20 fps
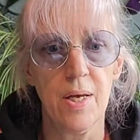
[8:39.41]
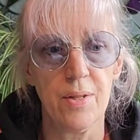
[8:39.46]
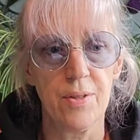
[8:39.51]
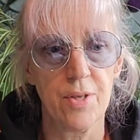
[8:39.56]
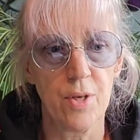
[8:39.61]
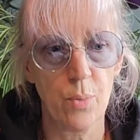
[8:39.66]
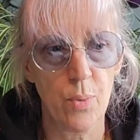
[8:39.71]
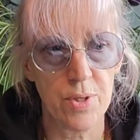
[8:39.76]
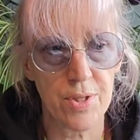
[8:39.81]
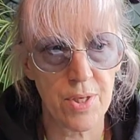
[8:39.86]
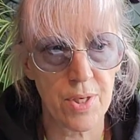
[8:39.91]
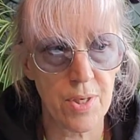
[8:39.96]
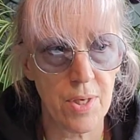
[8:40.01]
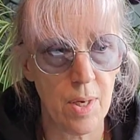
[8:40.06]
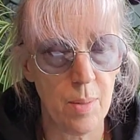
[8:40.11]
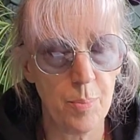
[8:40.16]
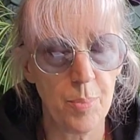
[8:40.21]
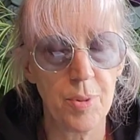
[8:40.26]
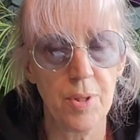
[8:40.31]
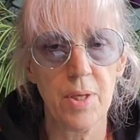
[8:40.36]
There was a
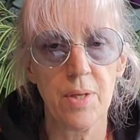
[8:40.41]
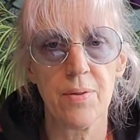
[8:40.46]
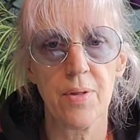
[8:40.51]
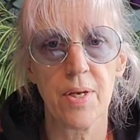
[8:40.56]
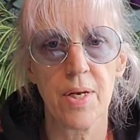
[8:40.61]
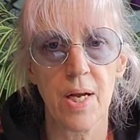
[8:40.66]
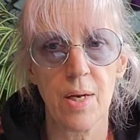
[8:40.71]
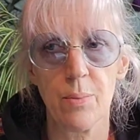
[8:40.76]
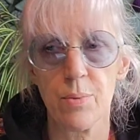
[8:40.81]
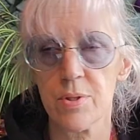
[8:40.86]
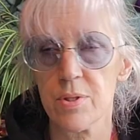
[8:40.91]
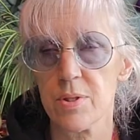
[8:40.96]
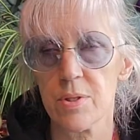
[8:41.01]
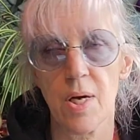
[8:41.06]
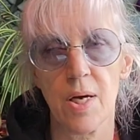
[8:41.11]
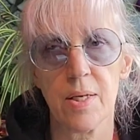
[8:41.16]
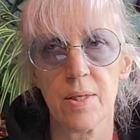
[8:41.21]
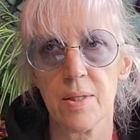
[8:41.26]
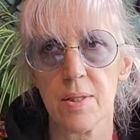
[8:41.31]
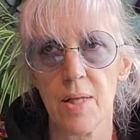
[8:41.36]
company that I
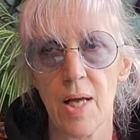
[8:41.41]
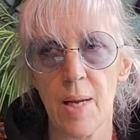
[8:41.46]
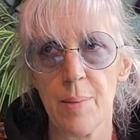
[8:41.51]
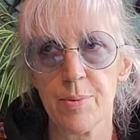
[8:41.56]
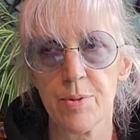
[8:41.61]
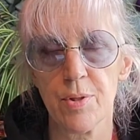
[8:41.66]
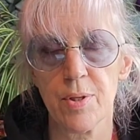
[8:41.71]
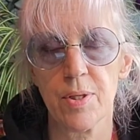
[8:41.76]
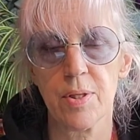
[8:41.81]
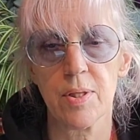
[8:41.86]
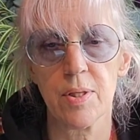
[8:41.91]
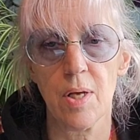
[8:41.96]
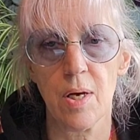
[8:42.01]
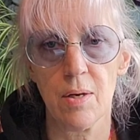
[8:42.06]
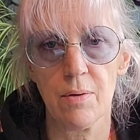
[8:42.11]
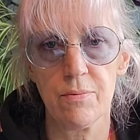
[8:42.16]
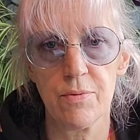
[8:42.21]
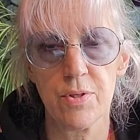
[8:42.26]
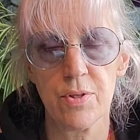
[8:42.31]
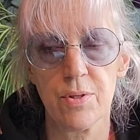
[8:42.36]
absolutely
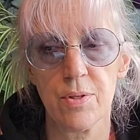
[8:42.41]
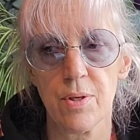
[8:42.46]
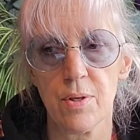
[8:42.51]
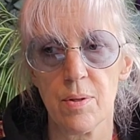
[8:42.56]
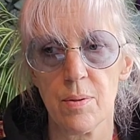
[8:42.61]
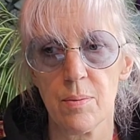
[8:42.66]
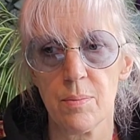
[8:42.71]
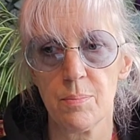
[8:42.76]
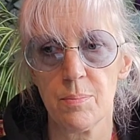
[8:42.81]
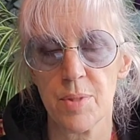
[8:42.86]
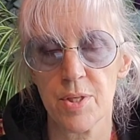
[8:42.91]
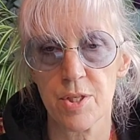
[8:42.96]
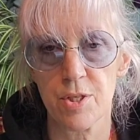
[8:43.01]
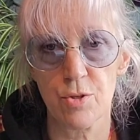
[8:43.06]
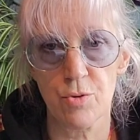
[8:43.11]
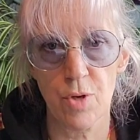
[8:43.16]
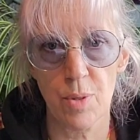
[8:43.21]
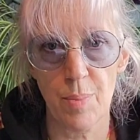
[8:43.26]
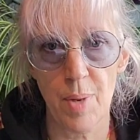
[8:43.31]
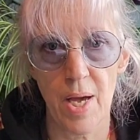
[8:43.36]
loved their
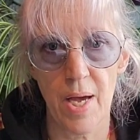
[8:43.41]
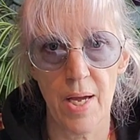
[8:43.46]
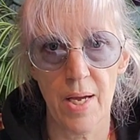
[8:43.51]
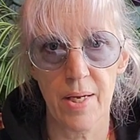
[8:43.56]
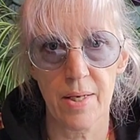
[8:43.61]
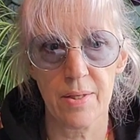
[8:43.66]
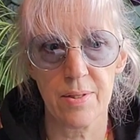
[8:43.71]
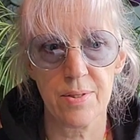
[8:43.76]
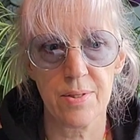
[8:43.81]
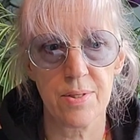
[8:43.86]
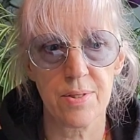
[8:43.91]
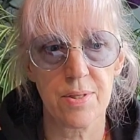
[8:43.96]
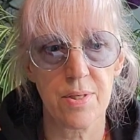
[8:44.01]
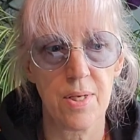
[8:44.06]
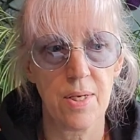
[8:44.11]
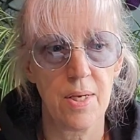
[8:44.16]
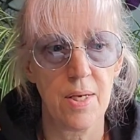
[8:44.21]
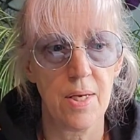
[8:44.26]
mystery bags,